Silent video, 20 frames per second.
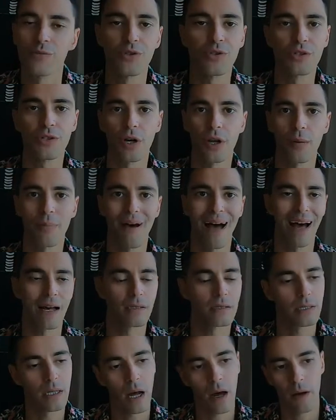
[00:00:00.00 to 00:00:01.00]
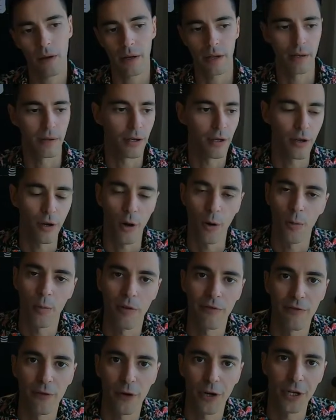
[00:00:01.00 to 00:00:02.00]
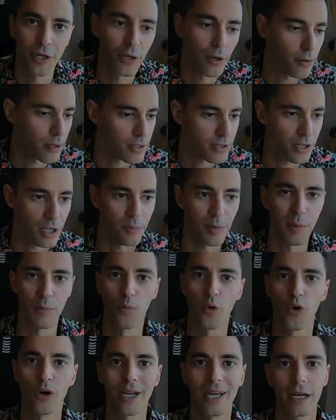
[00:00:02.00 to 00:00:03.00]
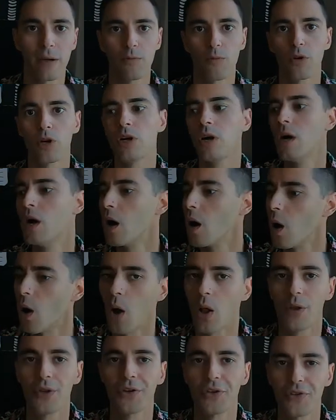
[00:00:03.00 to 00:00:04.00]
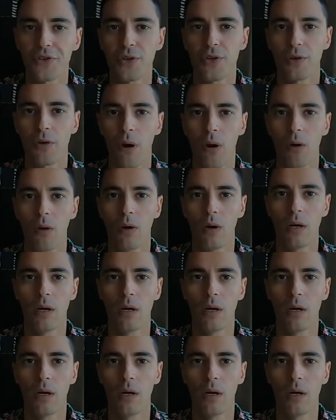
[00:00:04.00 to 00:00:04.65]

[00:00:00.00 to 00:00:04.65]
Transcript: just gonna pass out, and you know, before you know it, it's gonna be morning and we're all good to go.